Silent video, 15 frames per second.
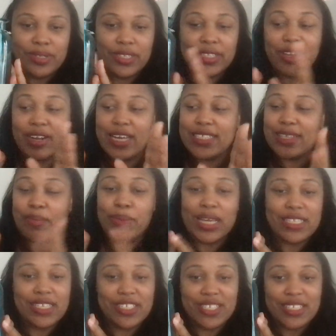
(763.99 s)
There is a
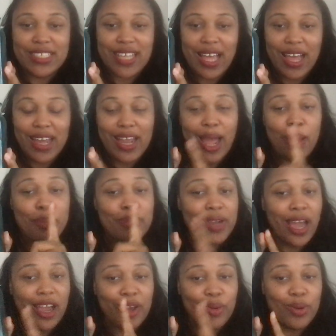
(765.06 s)
message inside. I'm
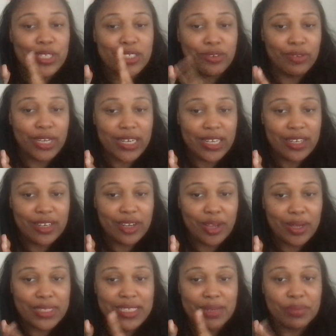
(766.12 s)
not going to read it
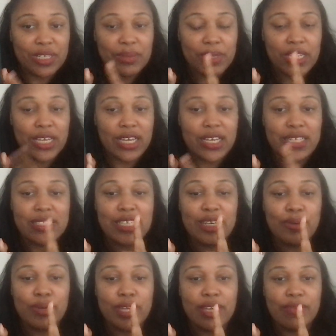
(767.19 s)
simply because it
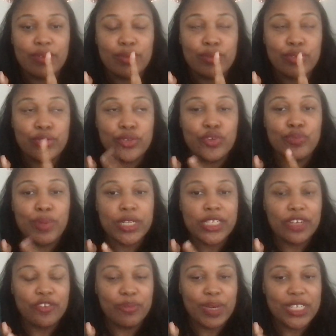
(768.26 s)
will give you too much
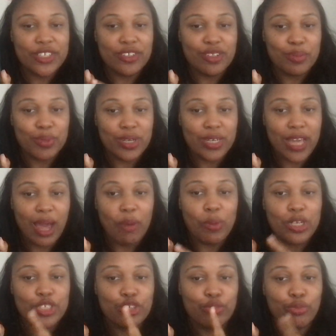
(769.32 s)
information on the book. I
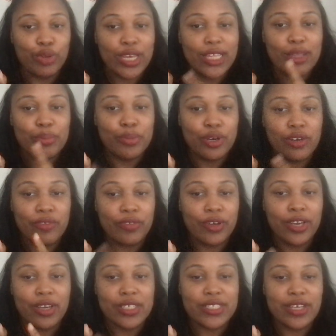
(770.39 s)
want you to read the book for
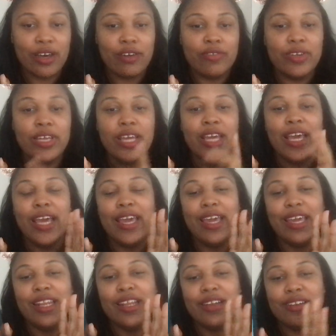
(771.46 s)
yourself
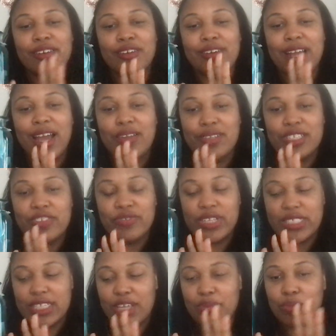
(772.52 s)
and learn how this
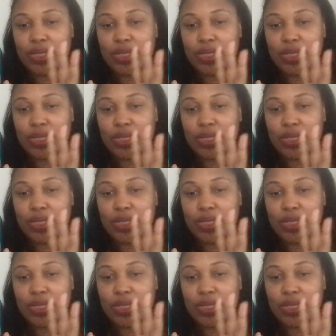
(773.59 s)
fits in.